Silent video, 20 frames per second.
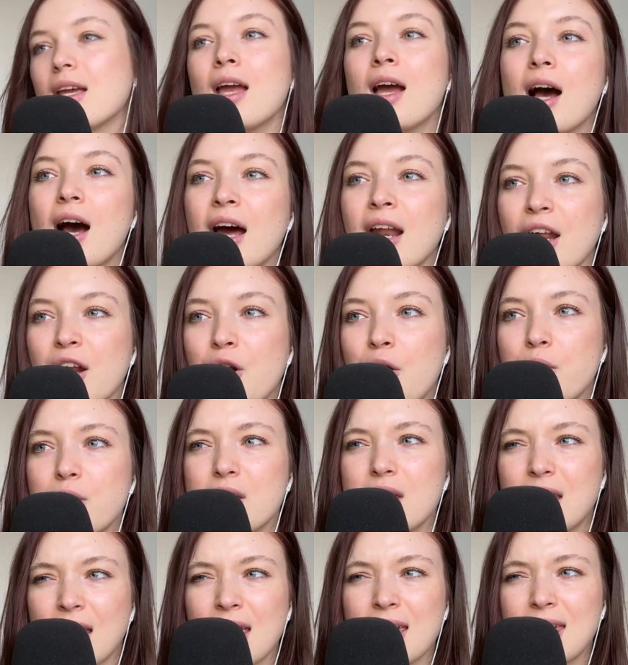I don't know,
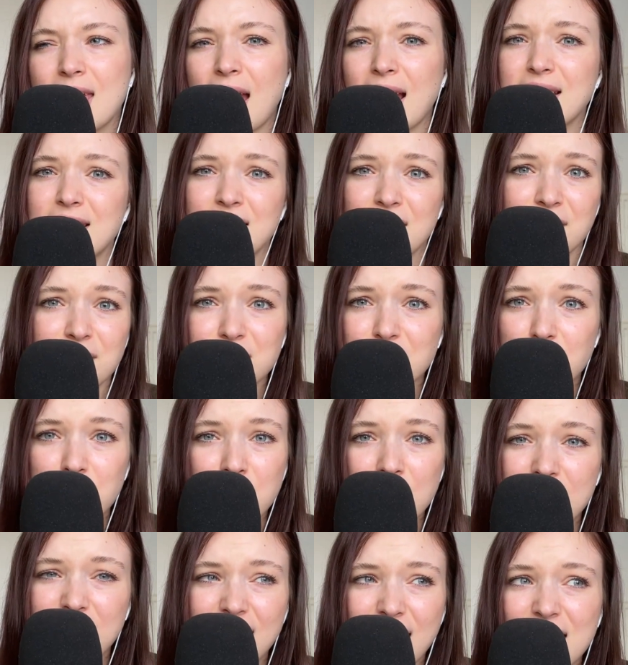you can
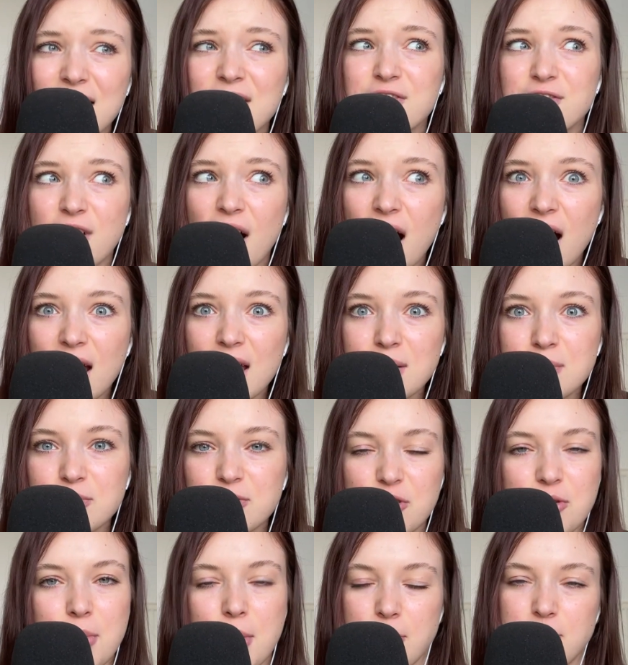get a vibe
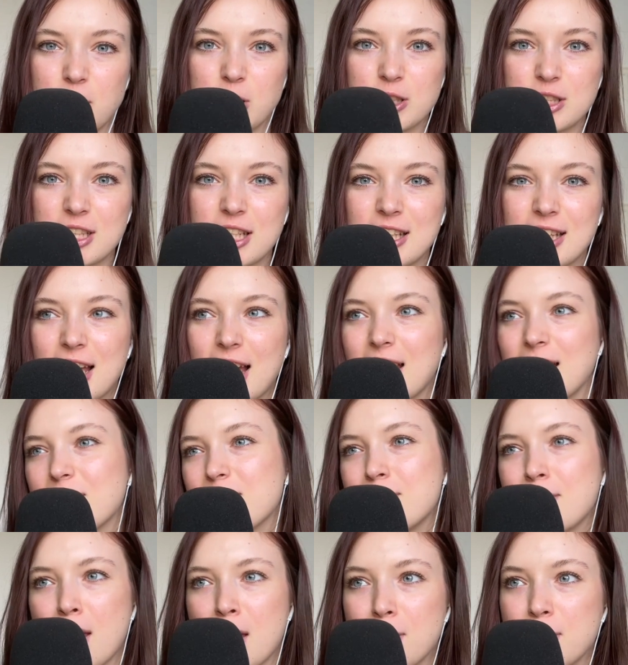from a person, like
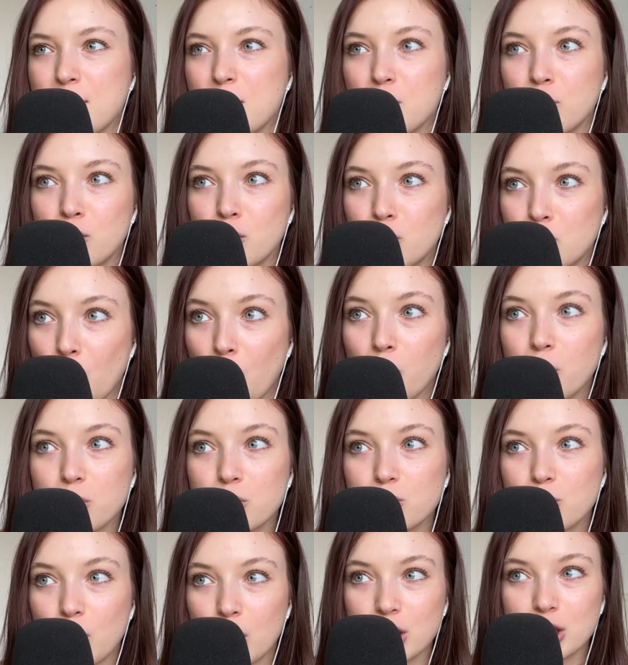maybe you don't
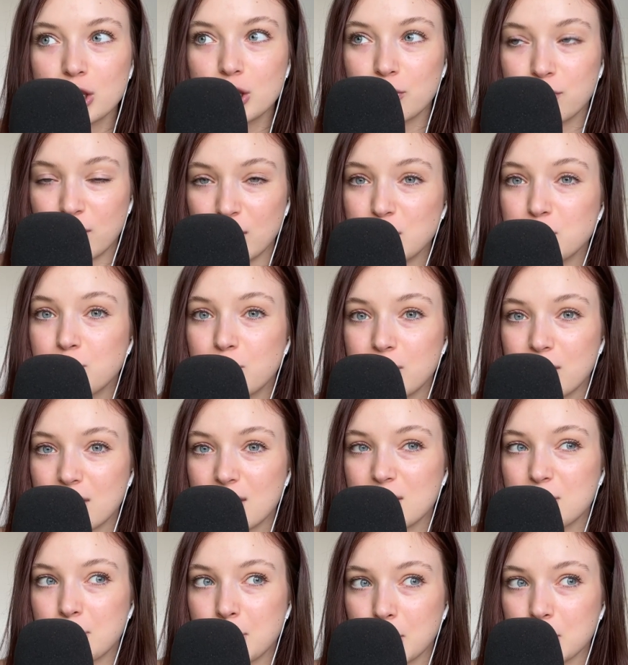want to fish with
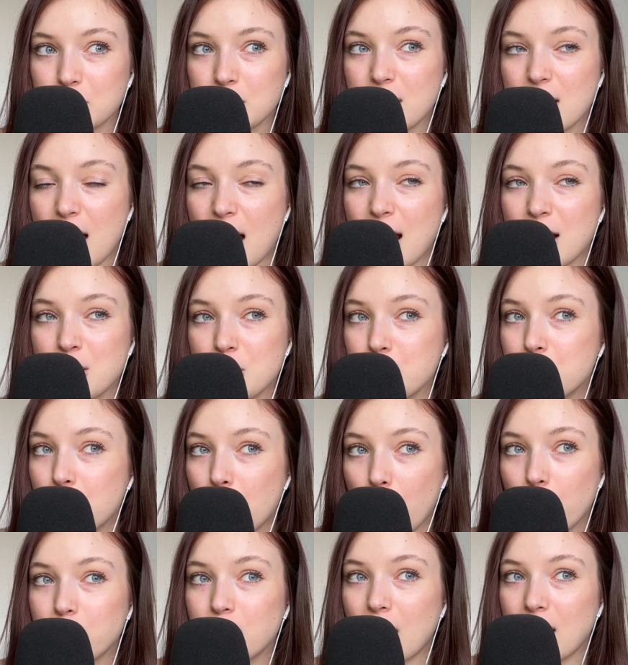this person and you
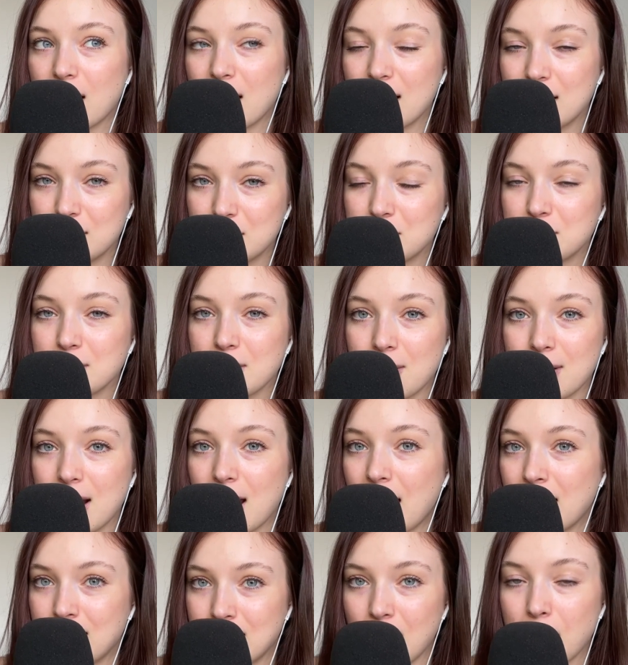know that it's gonna
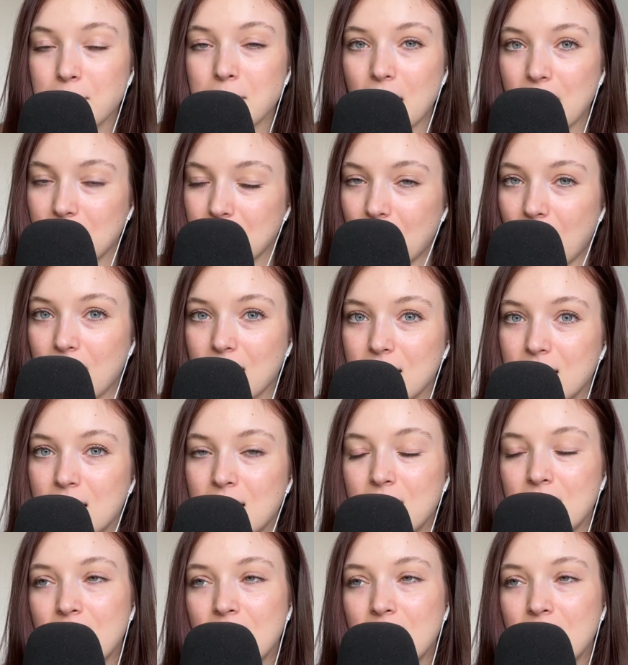end up like that